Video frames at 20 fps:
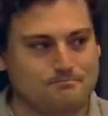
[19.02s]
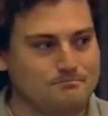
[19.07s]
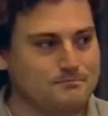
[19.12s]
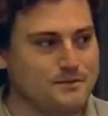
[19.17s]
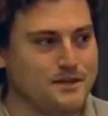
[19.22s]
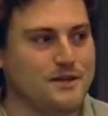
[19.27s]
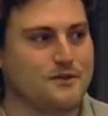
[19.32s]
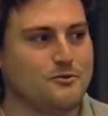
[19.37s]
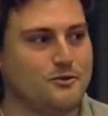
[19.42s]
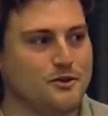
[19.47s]

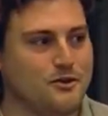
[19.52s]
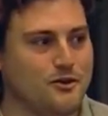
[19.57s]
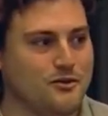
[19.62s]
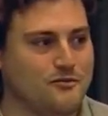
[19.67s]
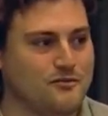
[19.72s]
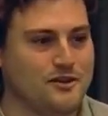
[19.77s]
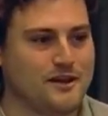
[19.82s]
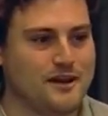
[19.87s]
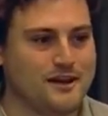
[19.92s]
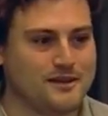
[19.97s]
be here with all
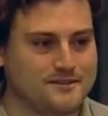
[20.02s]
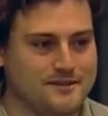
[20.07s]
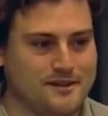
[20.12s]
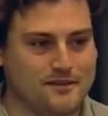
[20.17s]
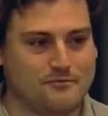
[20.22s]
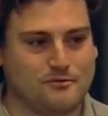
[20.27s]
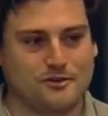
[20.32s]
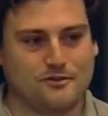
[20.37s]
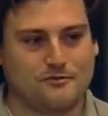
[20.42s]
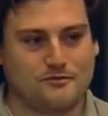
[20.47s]
of you guys, and I
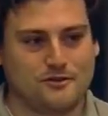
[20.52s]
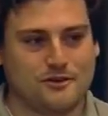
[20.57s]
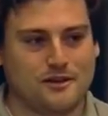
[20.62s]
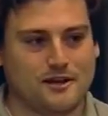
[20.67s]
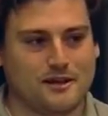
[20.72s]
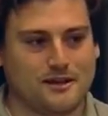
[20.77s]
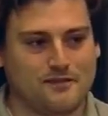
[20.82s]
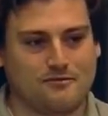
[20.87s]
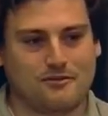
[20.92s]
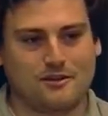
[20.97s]
really feel
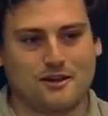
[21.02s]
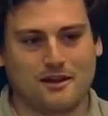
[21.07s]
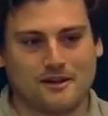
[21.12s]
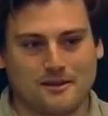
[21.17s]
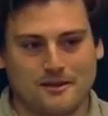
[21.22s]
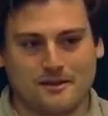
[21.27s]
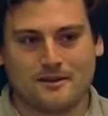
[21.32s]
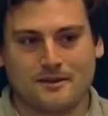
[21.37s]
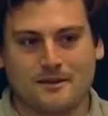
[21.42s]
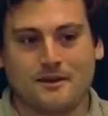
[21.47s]
like I have a lot
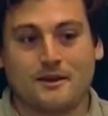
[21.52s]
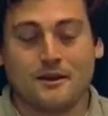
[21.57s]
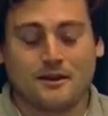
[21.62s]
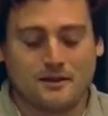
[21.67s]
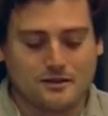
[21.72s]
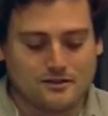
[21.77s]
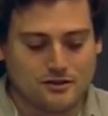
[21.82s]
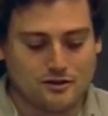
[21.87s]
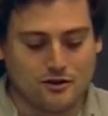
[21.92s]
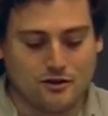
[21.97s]

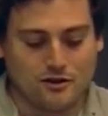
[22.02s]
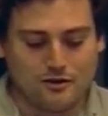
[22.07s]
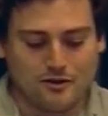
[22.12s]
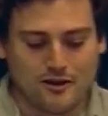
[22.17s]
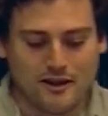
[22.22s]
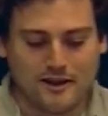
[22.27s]
to learn.